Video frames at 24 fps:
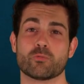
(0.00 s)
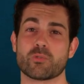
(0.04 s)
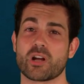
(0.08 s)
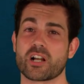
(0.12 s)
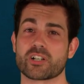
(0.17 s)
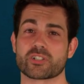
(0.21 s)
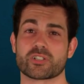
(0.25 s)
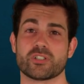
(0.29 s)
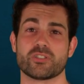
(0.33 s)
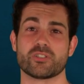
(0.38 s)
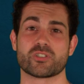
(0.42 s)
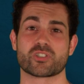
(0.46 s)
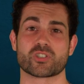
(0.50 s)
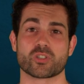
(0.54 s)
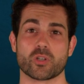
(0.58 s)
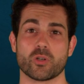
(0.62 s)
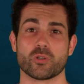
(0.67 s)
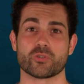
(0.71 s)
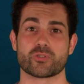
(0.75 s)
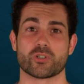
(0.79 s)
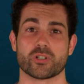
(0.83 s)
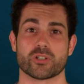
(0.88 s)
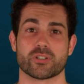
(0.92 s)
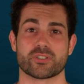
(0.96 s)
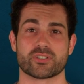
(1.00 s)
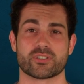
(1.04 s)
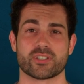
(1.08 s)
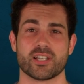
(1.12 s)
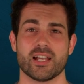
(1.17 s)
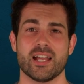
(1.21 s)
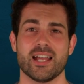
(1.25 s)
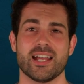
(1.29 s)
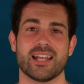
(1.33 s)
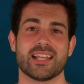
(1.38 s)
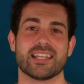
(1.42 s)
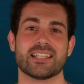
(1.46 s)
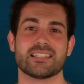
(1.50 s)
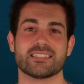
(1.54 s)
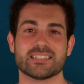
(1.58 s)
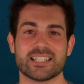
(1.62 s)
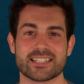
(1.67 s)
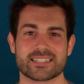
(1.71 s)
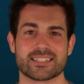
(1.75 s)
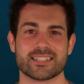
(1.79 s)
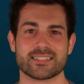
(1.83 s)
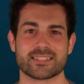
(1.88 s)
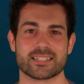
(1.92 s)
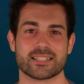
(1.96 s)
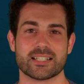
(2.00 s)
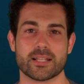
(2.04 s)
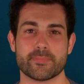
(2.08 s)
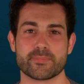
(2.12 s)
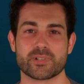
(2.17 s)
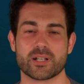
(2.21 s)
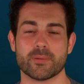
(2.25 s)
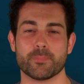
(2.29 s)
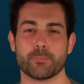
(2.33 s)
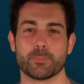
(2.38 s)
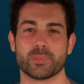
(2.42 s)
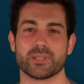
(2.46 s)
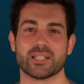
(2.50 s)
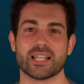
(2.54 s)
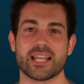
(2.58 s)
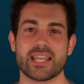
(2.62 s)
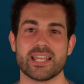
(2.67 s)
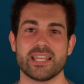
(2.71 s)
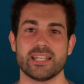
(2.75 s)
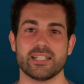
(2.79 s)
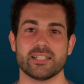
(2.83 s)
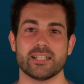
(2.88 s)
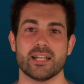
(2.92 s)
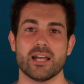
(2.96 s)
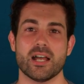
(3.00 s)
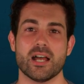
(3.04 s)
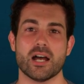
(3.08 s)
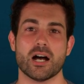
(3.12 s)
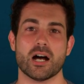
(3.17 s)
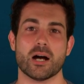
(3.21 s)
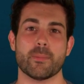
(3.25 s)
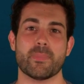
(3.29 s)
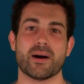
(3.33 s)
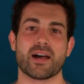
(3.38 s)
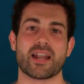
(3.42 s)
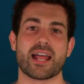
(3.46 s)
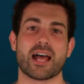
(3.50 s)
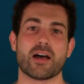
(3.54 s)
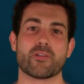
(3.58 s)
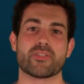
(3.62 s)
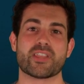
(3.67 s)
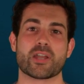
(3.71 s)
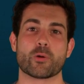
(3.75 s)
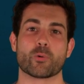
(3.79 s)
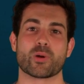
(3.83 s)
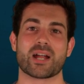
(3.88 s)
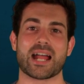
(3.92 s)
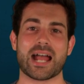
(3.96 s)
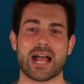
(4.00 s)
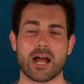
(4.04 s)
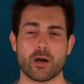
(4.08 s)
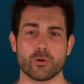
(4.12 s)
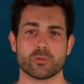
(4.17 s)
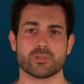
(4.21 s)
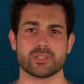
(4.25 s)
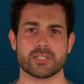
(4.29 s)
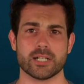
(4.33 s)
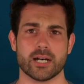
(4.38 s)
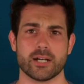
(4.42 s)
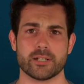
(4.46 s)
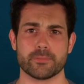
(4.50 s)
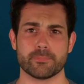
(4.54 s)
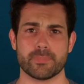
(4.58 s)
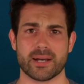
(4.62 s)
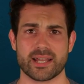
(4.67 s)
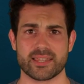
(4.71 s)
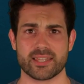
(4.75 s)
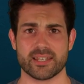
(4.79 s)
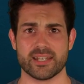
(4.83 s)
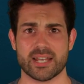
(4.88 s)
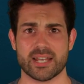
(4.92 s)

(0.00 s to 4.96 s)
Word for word: Russian soldiers. He listened to them complain about how they were outgunned by the